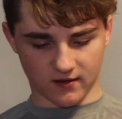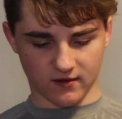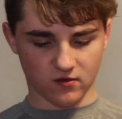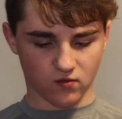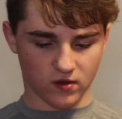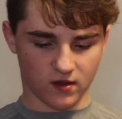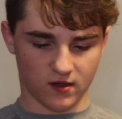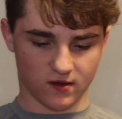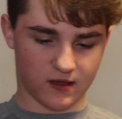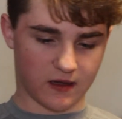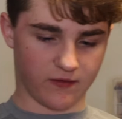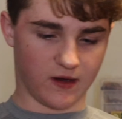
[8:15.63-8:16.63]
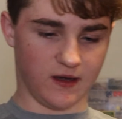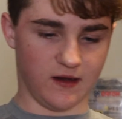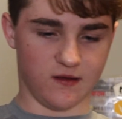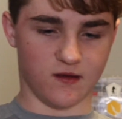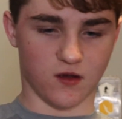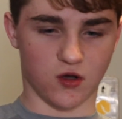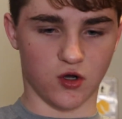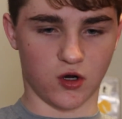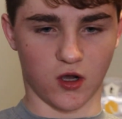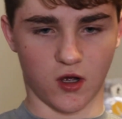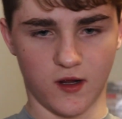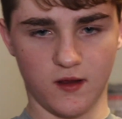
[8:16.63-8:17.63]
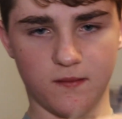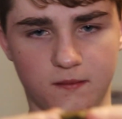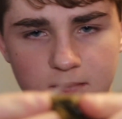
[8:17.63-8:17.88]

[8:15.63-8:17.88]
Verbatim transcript: this one does have a decent hook on it,